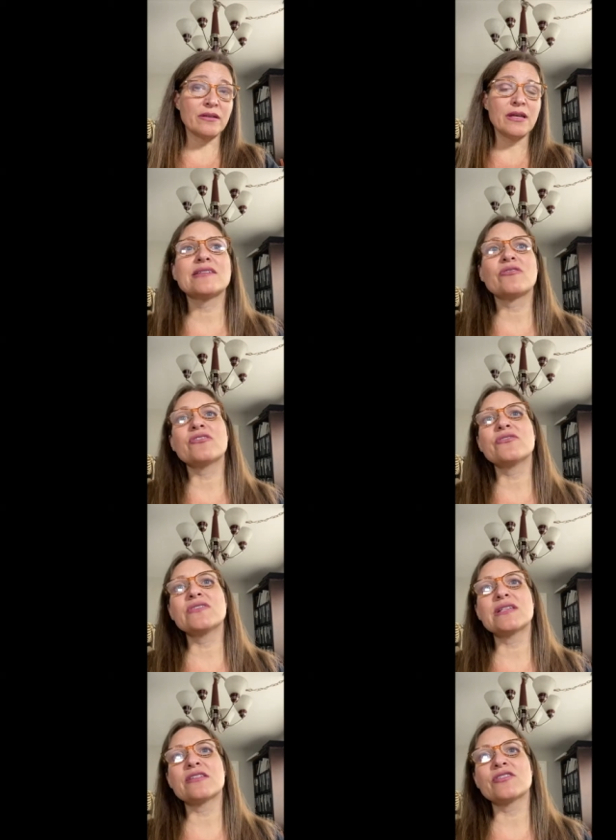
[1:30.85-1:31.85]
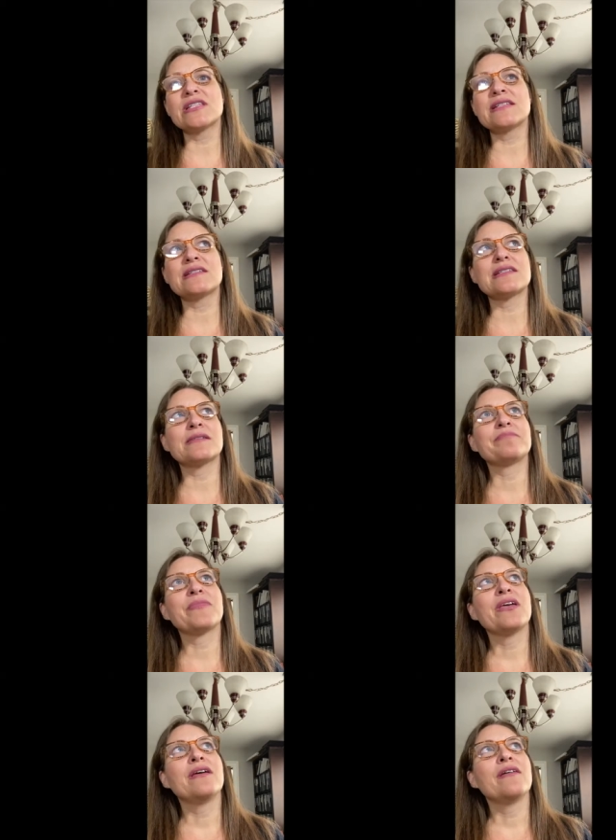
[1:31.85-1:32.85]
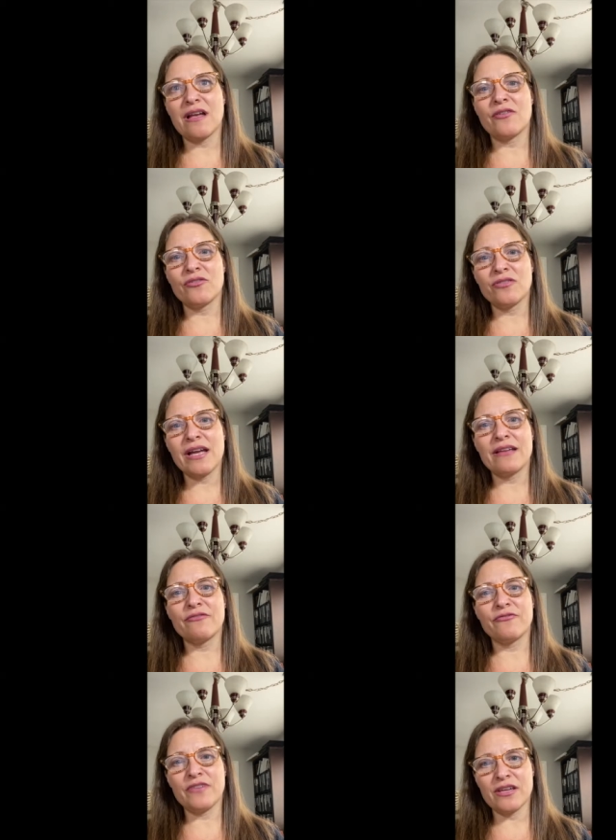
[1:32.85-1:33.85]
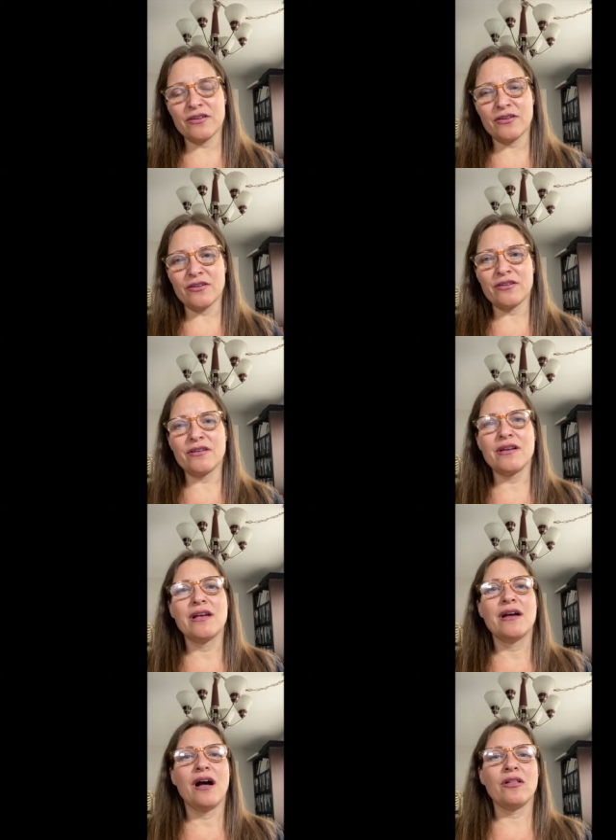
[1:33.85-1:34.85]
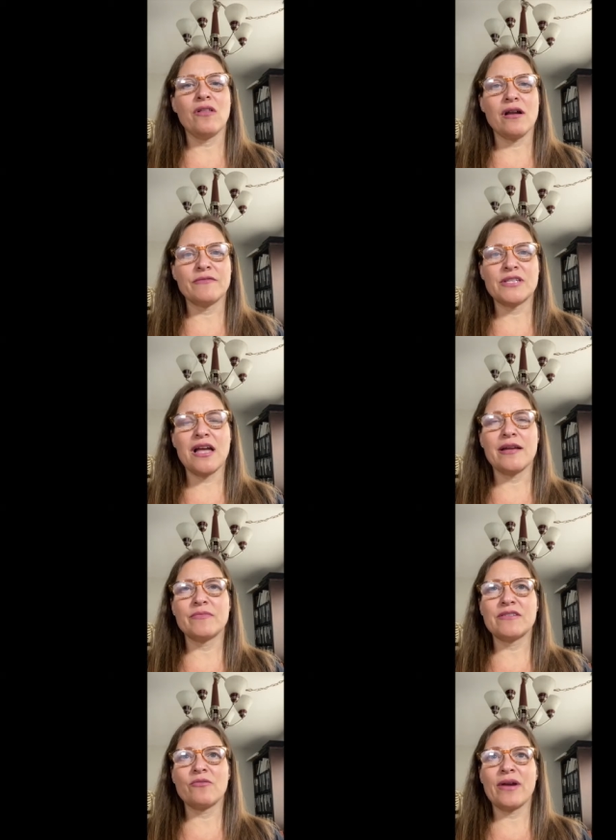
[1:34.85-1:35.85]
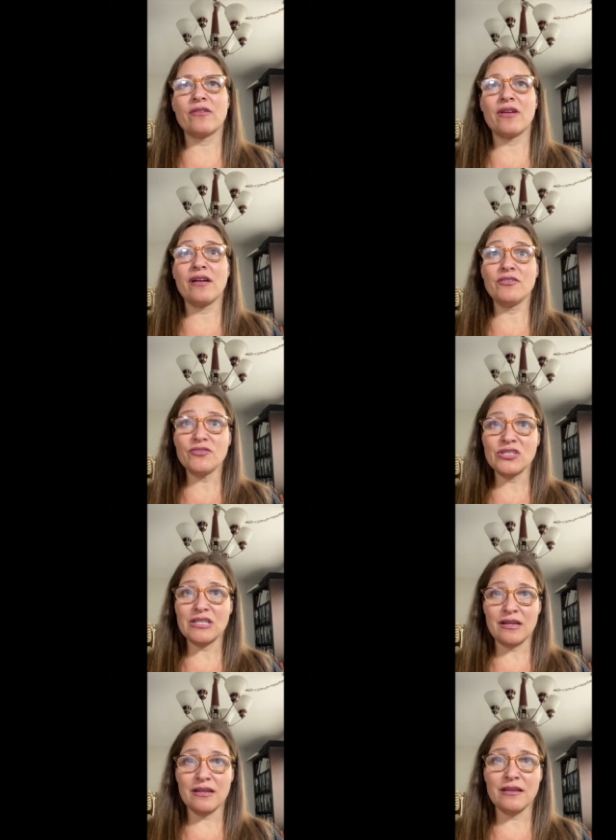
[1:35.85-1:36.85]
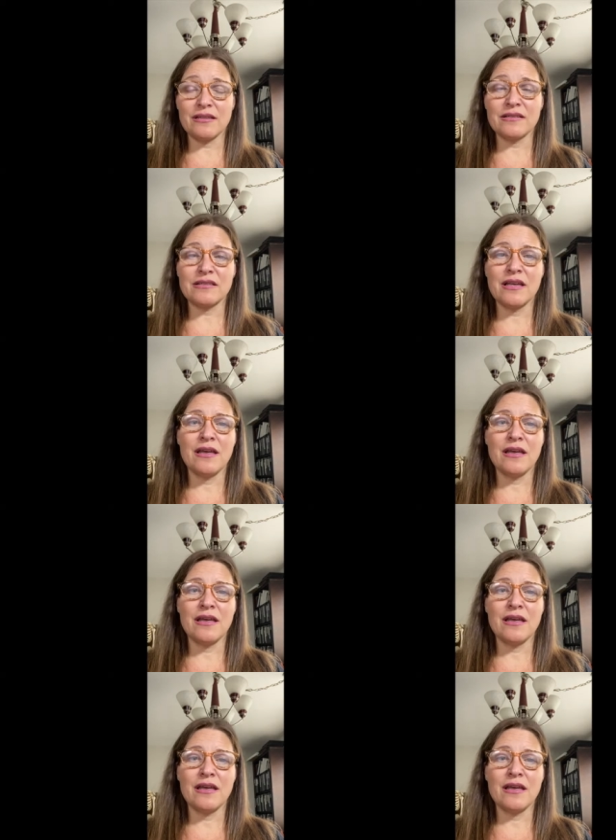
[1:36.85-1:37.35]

So there's there's this underlying fear a lot of times around understudies